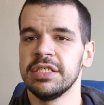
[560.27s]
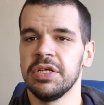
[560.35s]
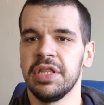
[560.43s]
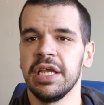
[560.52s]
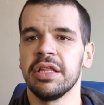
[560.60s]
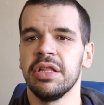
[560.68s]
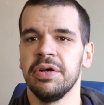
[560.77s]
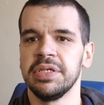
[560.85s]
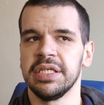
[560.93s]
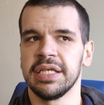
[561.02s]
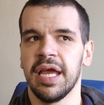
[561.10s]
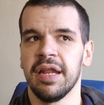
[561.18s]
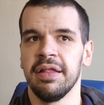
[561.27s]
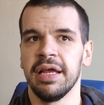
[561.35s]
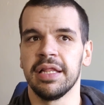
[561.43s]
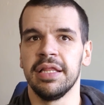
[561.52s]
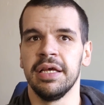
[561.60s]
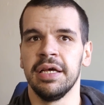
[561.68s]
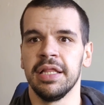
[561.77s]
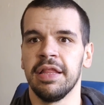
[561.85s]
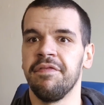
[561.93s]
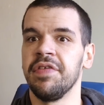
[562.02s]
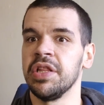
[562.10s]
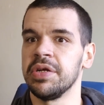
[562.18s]
So think of those as kind of like the
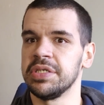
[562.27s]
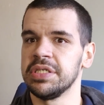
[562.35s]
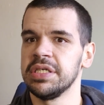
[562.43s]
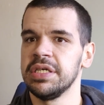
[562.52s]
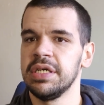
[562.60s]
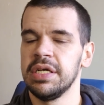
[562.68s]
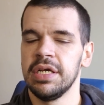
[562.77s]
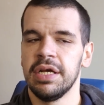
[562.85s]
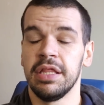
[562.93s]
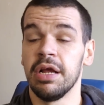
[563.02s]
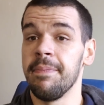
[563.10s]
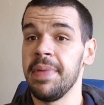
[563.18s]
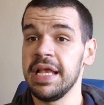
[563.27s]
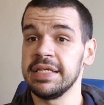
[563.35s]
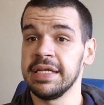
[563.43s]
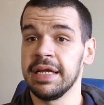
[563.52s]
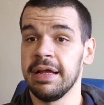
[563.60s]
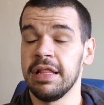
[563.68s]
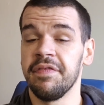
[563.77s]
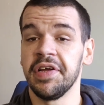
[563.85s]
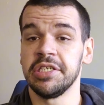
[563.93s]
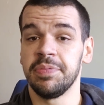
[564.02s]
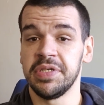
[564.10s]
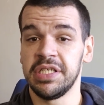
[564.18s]
fillers. They're amazing and they're
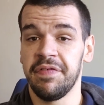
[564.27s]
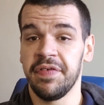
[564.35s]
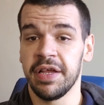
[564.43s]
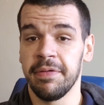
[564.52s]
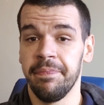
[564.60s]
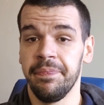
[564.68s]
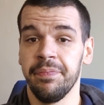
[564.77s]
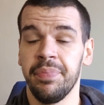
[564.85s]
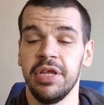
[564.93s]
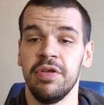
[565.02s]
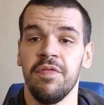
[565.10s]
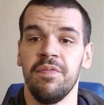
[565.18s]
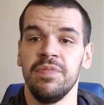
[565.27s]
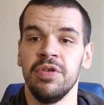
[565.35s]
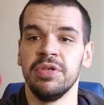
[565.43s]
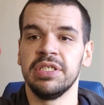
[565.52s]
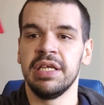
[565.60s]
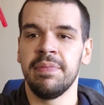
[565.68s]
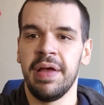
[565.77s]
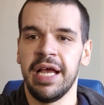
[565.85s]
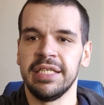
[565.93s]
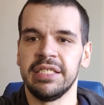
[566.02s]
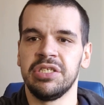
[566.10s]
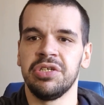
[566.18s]
very specific, but you use them
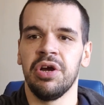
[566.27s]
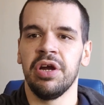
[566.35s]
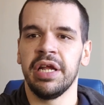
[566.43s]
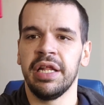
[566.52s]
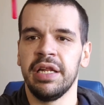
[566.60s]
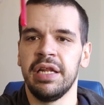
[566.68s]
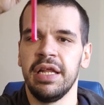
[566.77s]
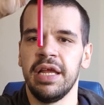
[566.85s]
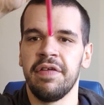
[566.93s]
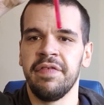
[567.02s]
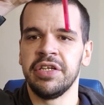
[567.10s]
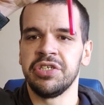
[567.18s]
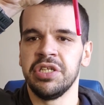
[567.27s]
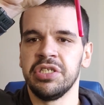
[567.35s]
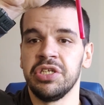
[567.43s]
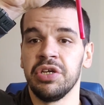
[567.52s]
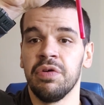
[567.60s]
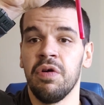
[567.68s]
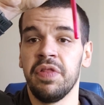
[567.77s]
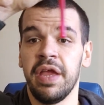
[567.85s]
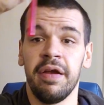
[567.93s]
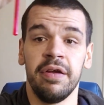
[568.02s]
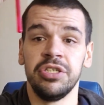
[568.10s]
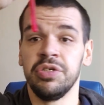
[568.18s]
as targeted interventions to grow
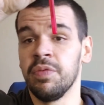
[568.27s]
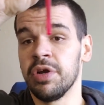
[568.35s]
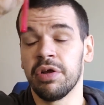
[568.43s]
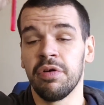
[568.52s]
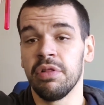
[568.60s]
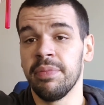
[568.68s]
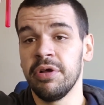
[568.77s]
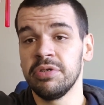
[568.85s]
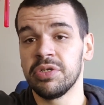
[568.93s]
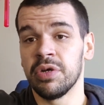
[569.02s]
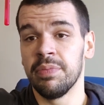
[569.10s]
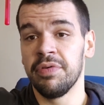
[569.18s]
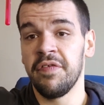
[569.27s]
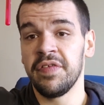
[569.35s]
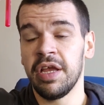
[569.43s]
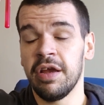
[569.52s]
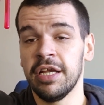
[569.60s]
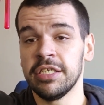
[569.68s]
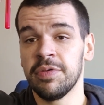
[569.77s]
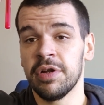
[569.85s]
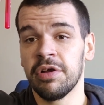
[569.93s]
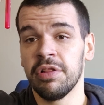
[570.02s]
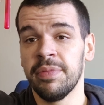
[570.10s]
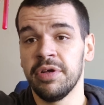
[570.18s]
the areas you want to grow the most or improve in the areas you
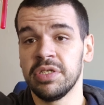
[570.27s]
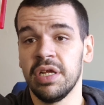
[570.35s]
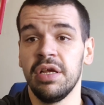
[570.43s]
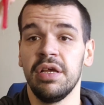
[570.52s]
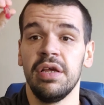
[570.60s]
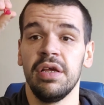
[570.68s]
want to grow the most